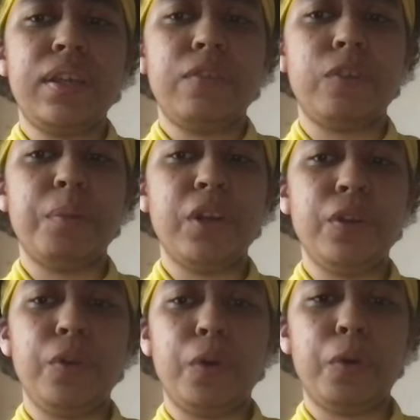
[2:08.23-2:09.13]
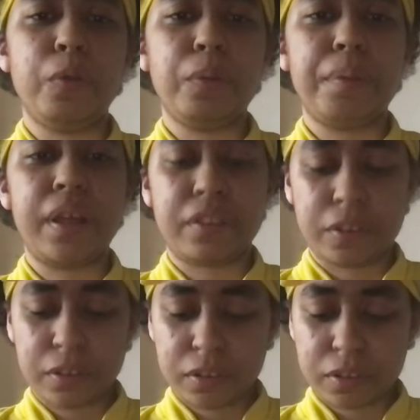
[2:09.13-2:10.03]
from a normal
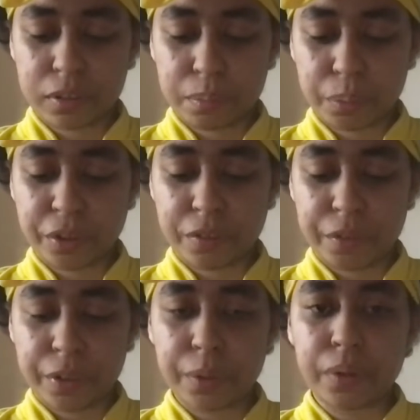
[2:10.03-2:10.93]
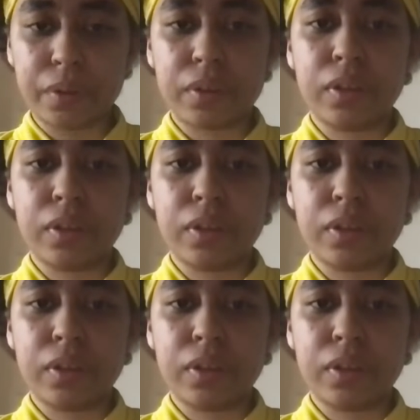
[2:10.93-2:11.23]
person's point of view,